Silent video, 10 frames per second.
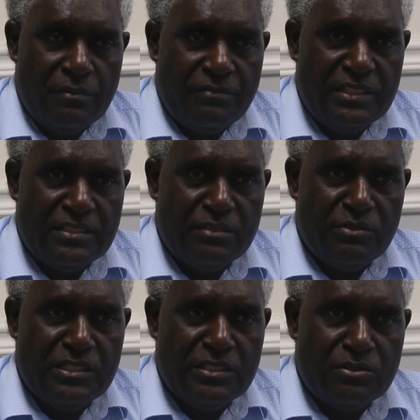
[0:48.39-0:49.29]
Firstly,
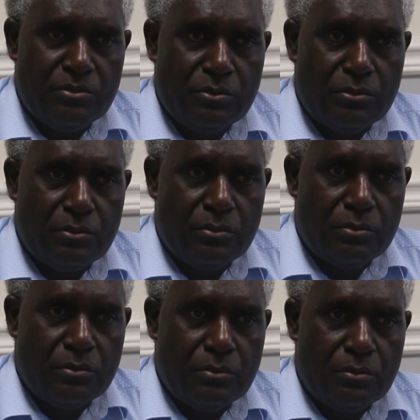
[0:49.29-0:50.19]
we need to
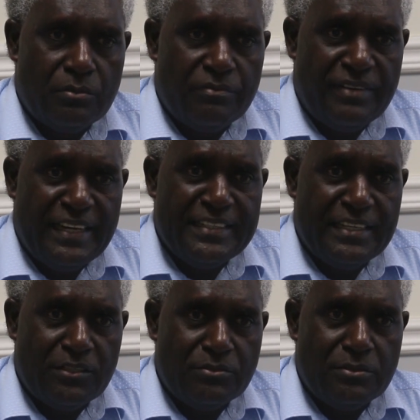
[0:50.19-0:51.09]

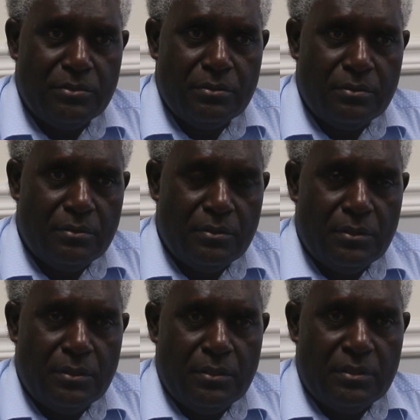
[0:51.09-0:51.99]
find out
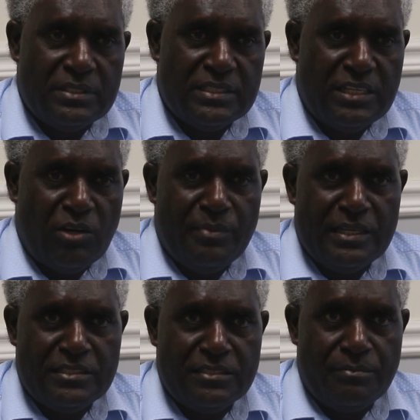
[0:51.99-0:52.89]
just how
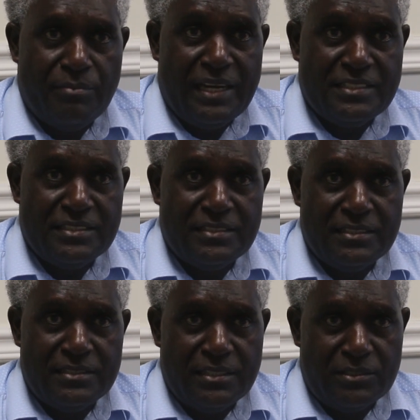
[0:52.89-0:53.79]
much budget
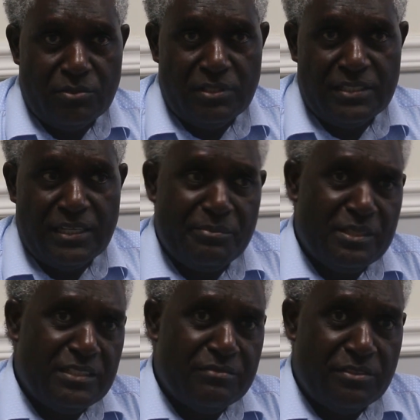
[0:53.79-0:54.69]
is actually
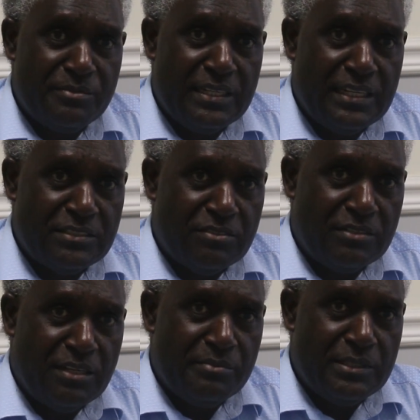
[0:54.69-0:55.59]
coming in from the national
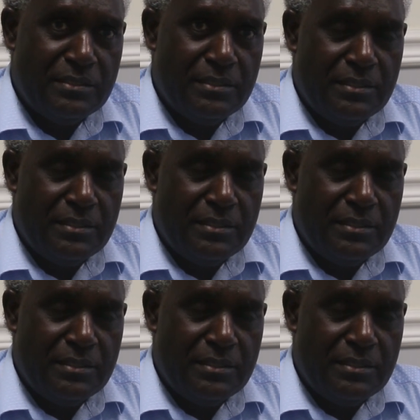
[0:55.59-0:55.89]
government.